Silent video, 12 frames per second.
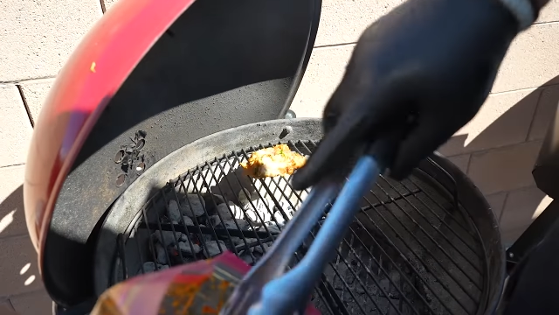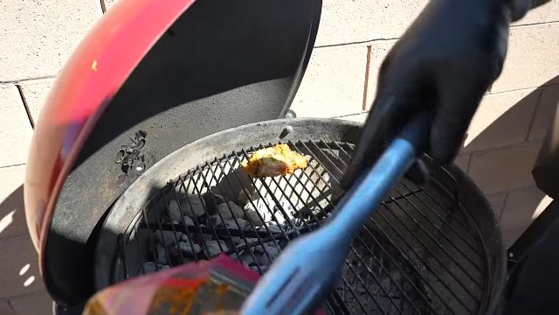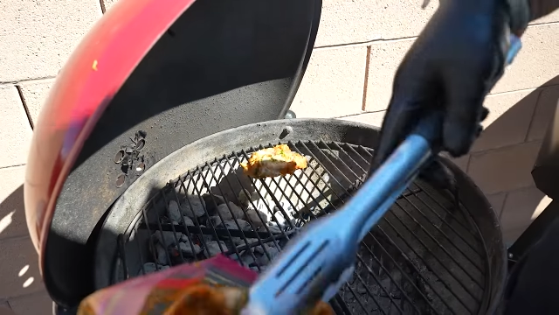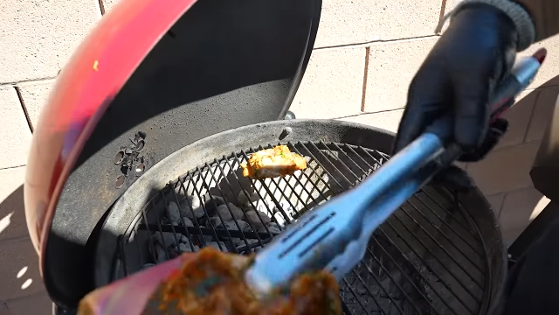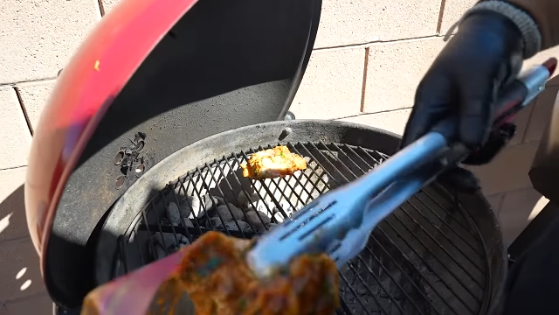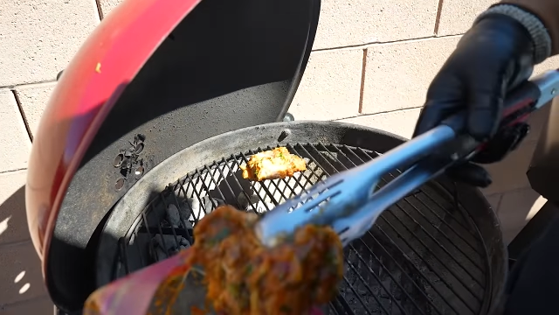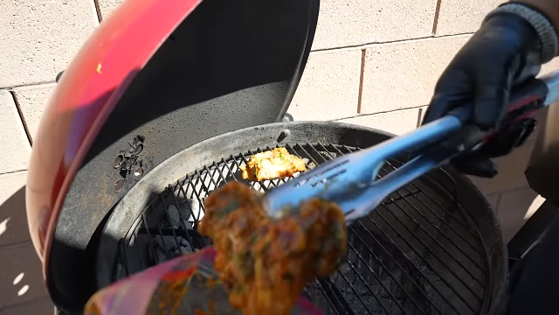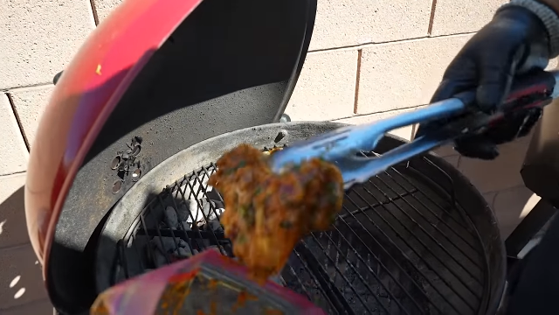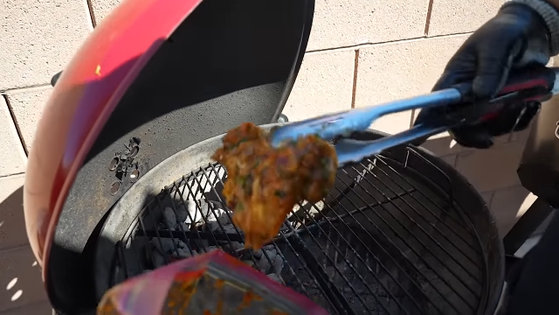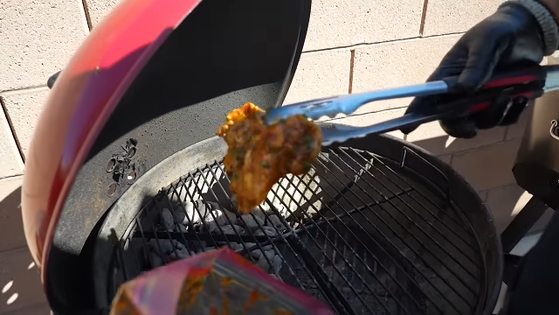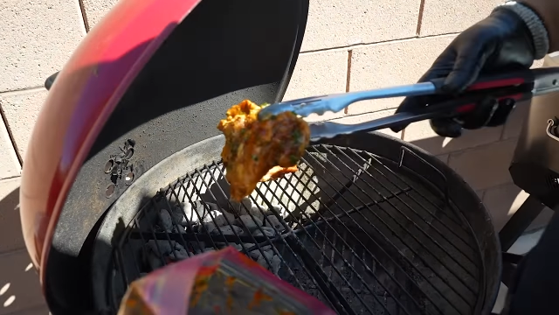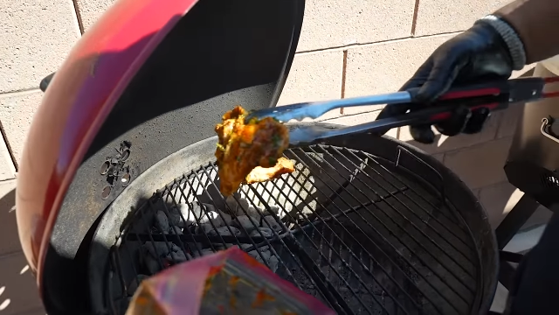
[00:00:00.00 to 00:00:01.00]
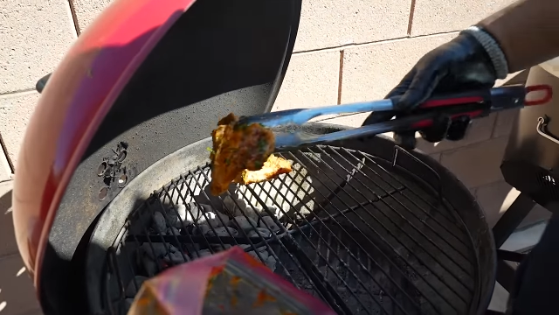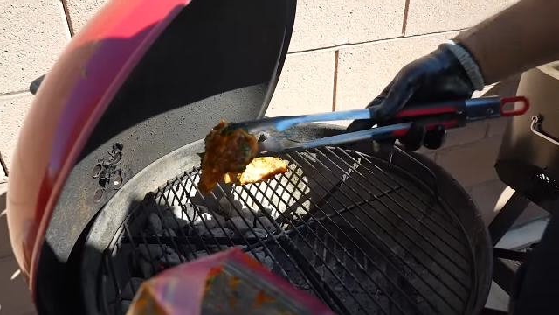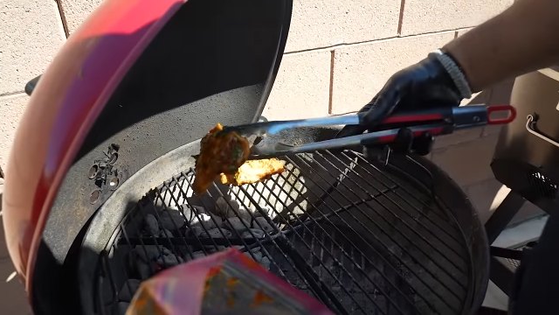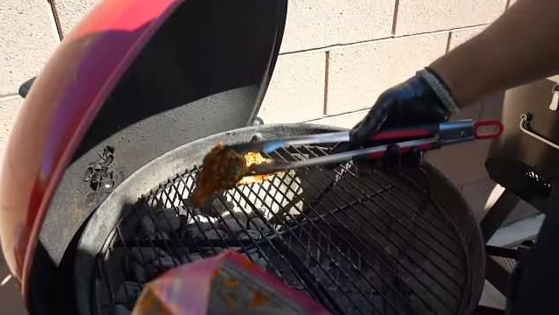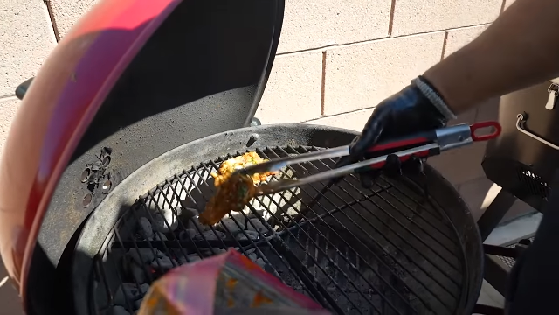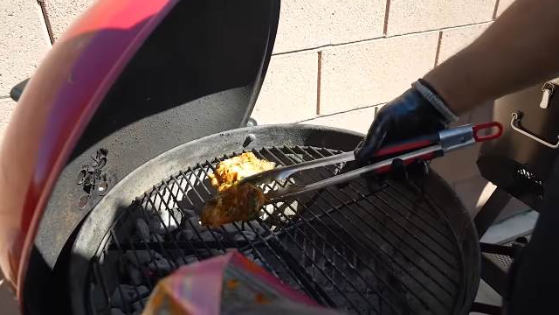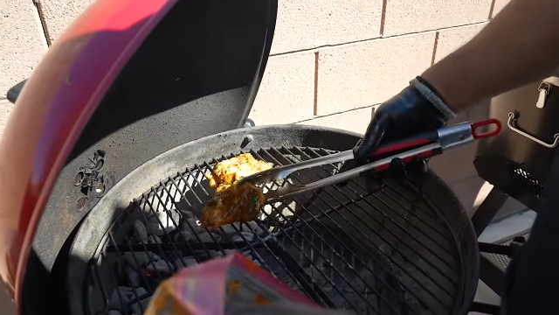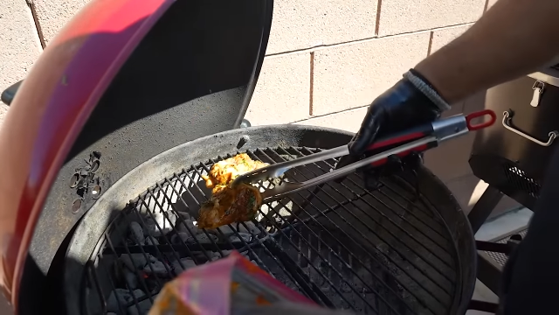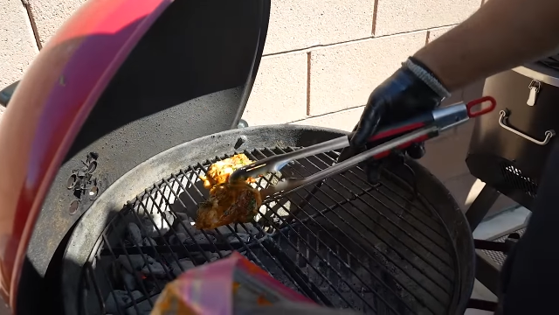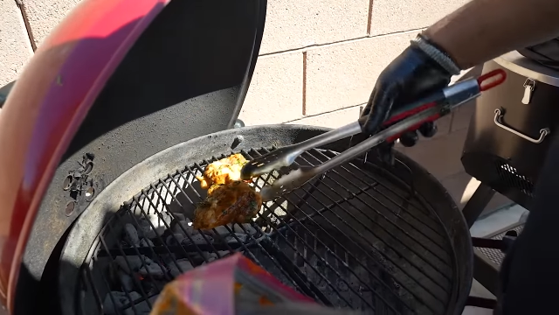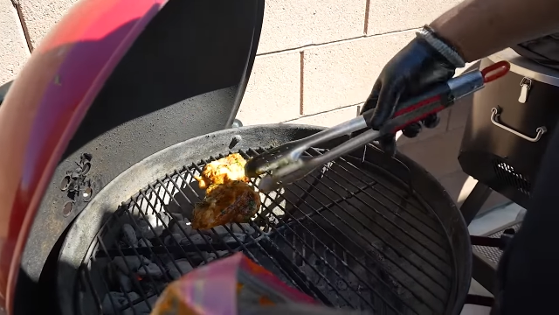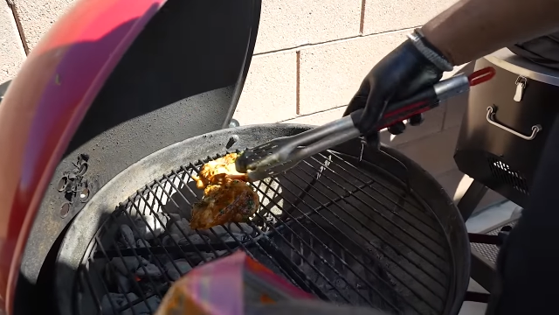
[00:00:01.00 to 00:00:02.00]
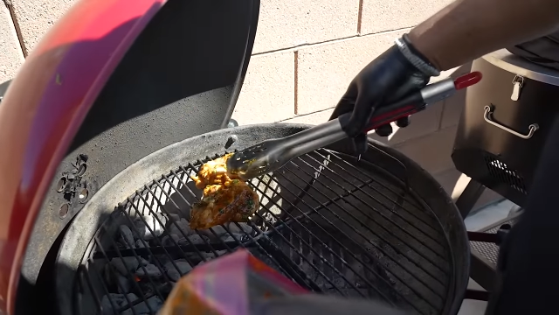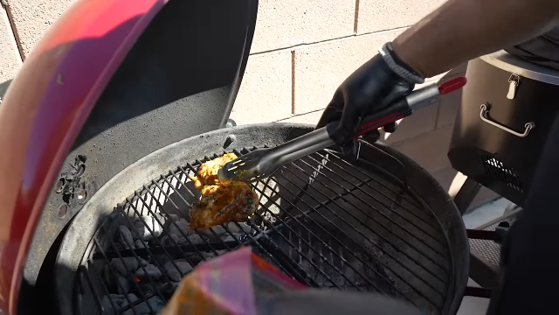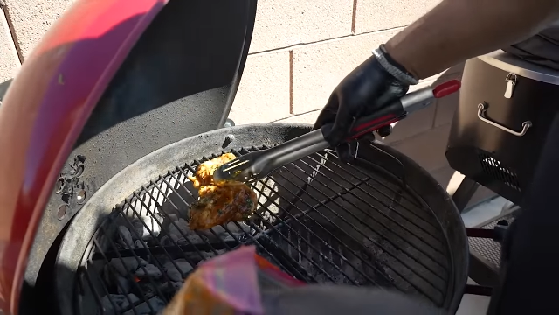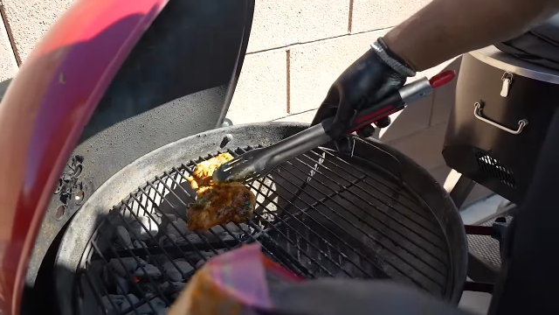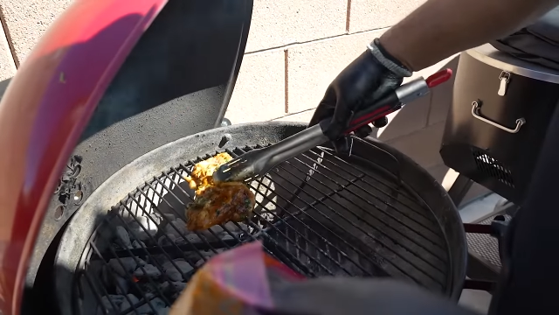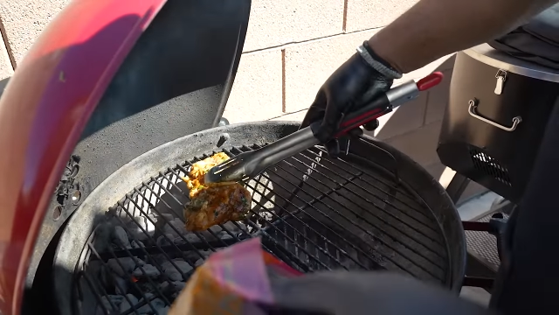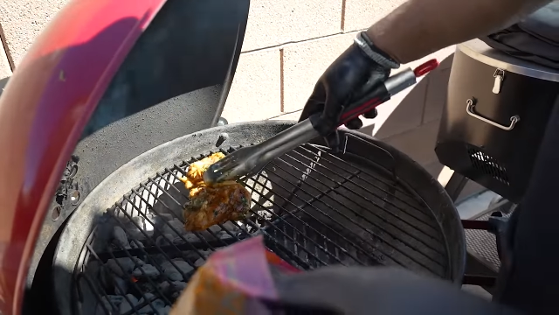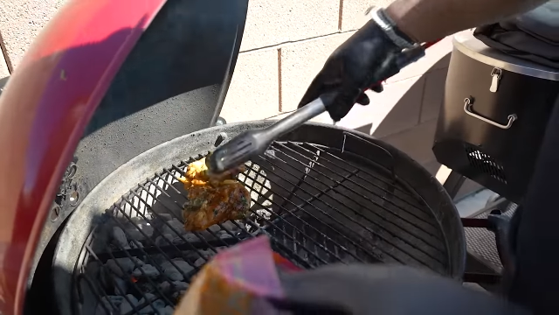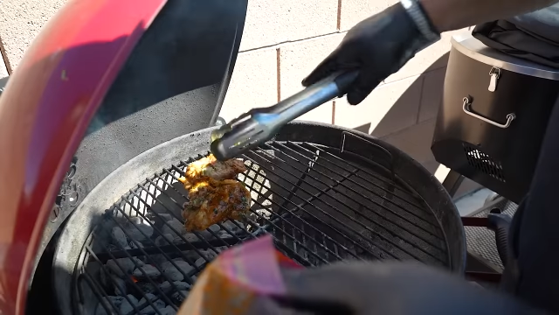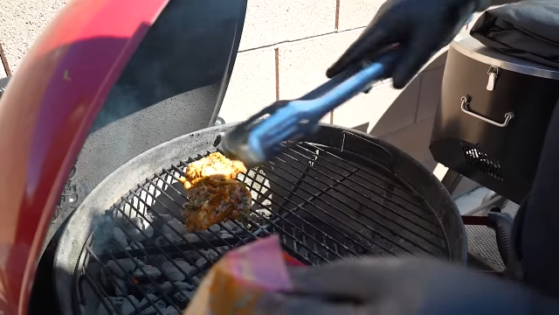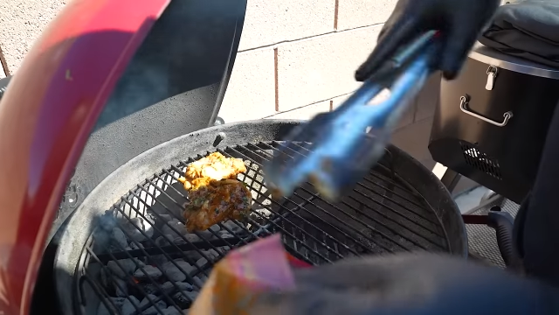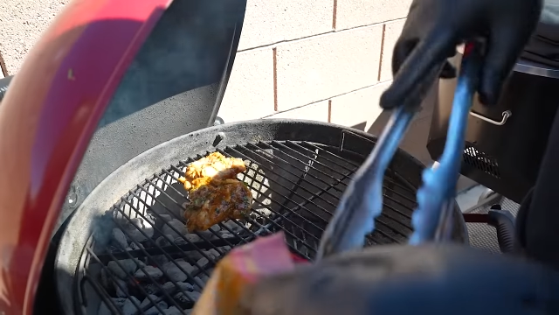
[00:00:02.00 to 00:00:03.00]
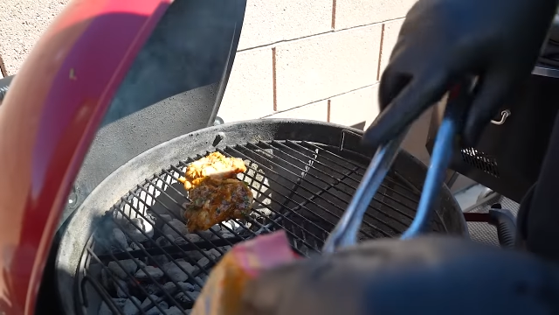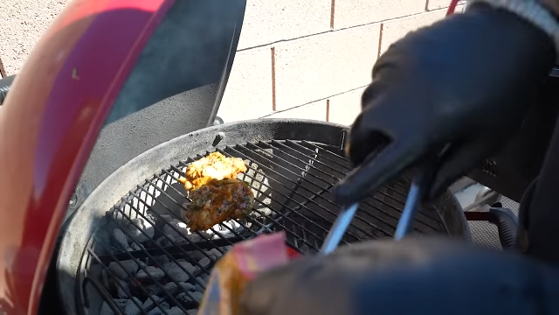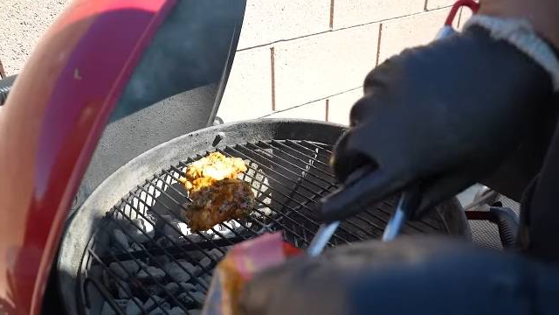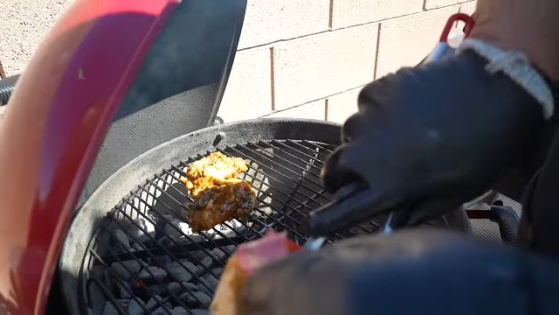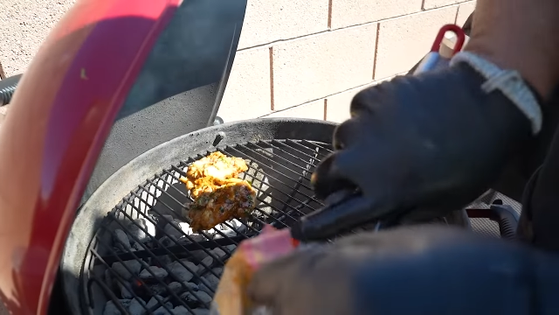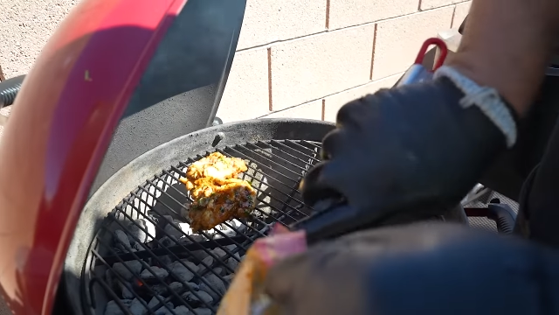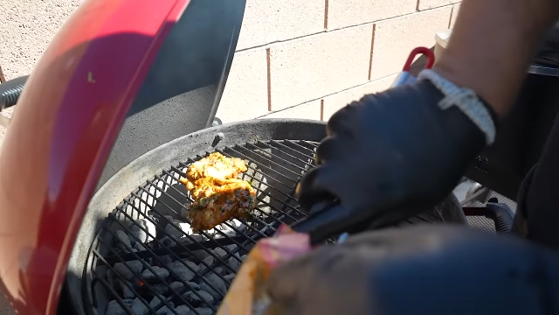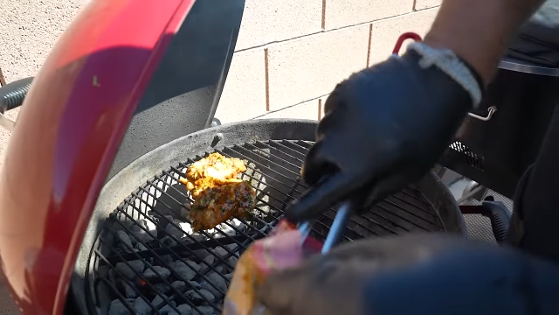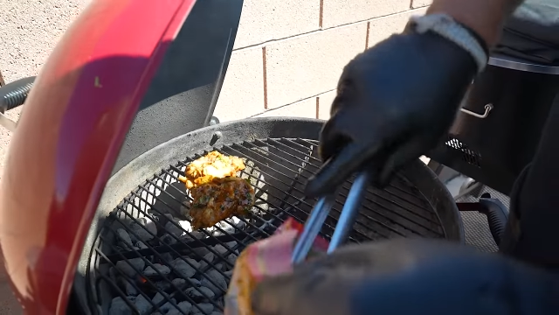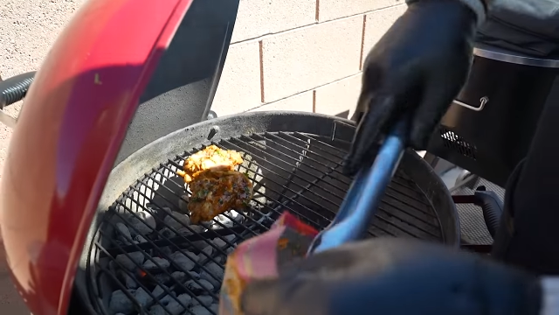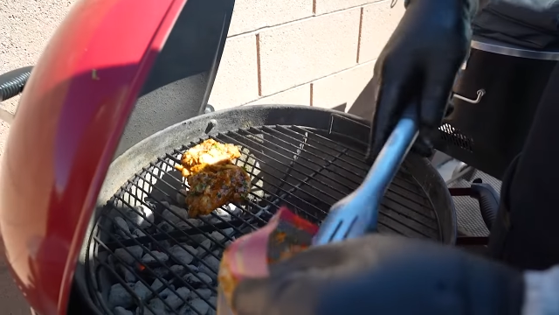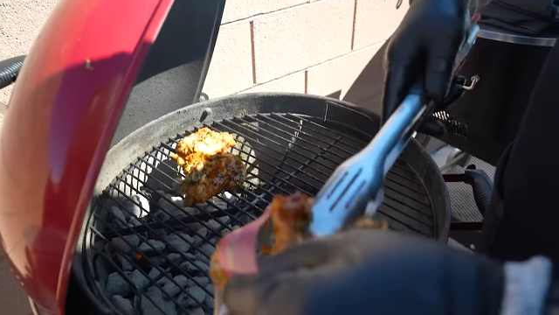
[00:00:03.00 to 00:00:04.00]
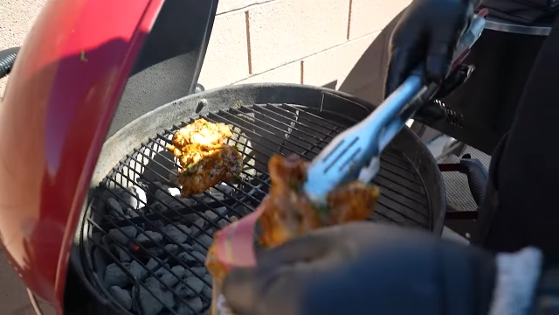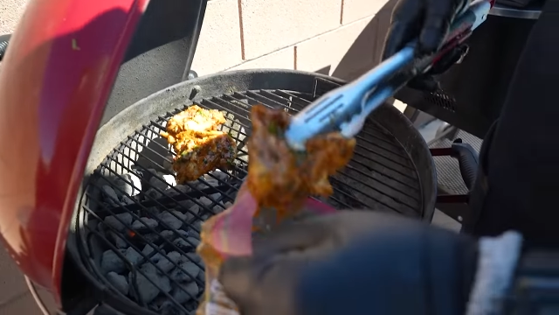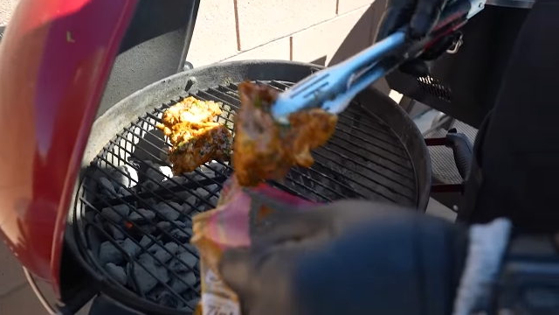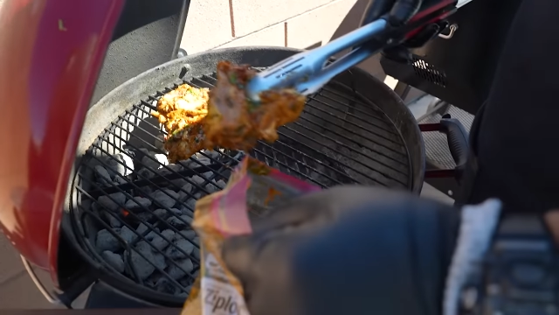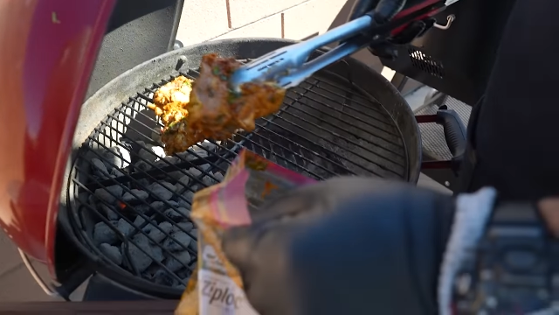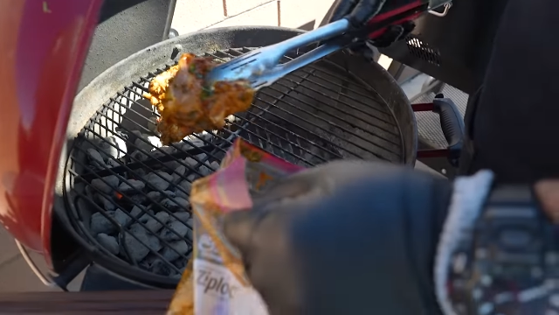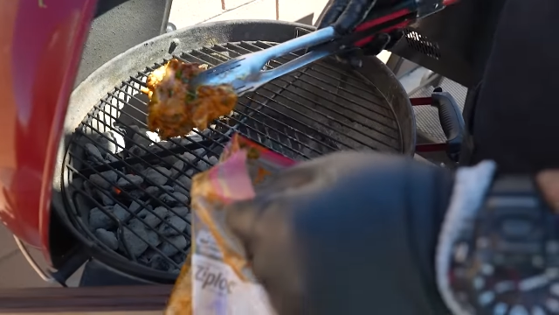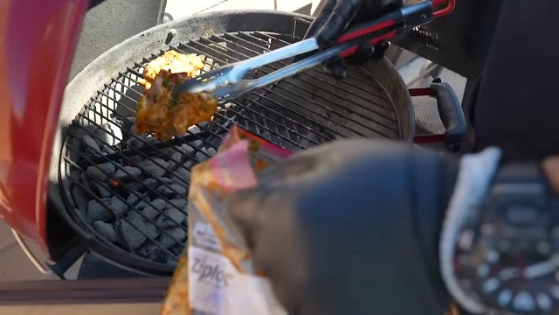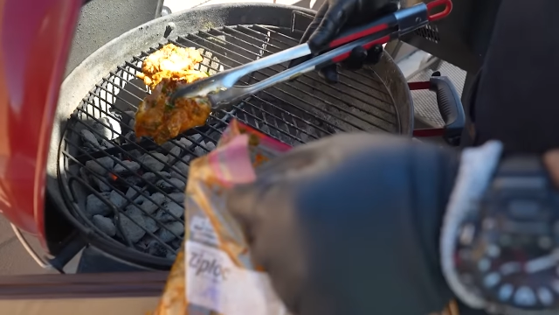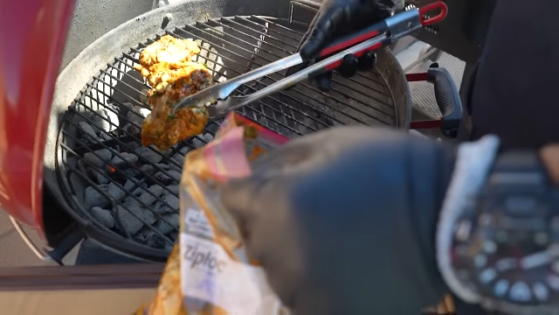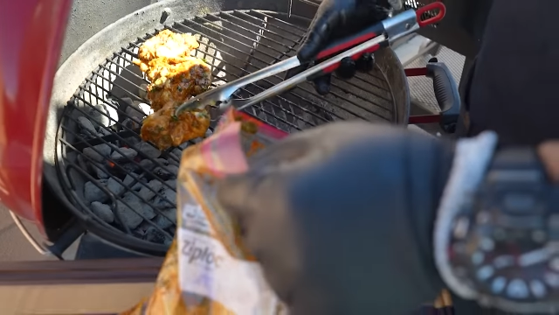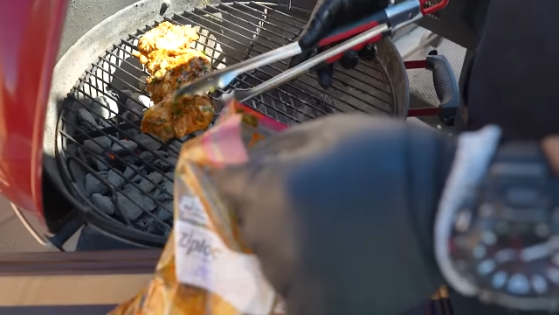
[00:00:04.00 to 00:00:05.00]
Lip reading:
[unreadable: no face in view]